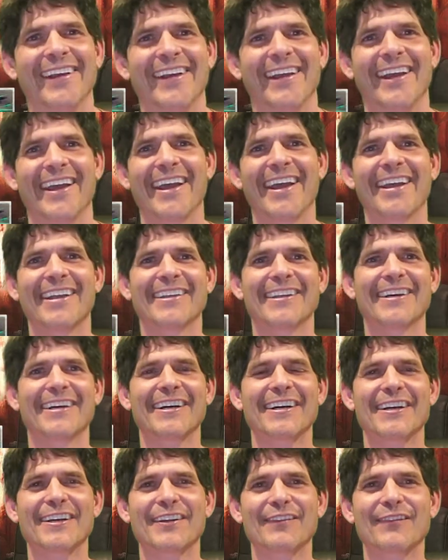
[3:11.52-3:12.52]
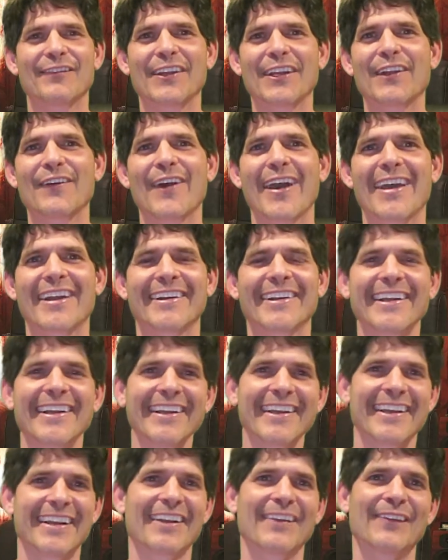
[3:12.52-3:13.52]
And video
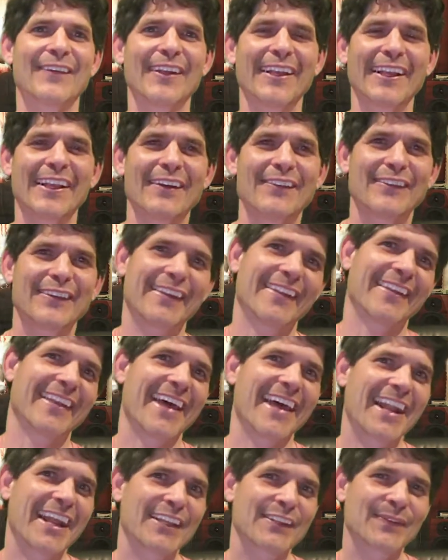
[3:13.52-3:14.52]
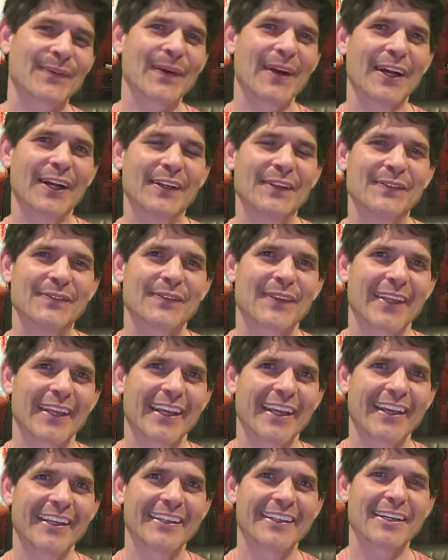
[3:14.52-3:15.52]
editing, I really loved that as well.
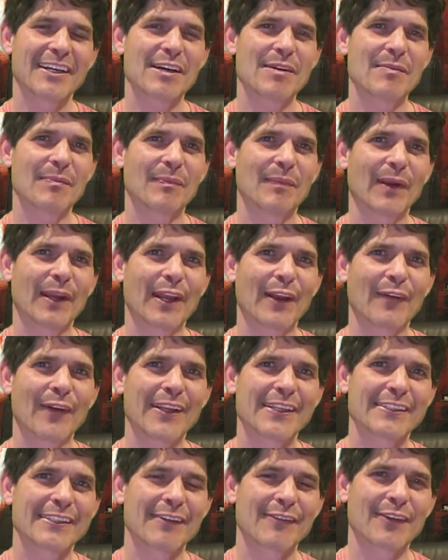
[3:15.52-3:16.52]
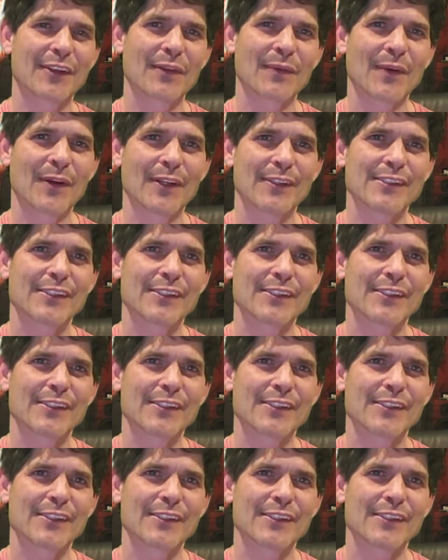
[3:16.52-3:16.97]
And bringing great stuff to the world.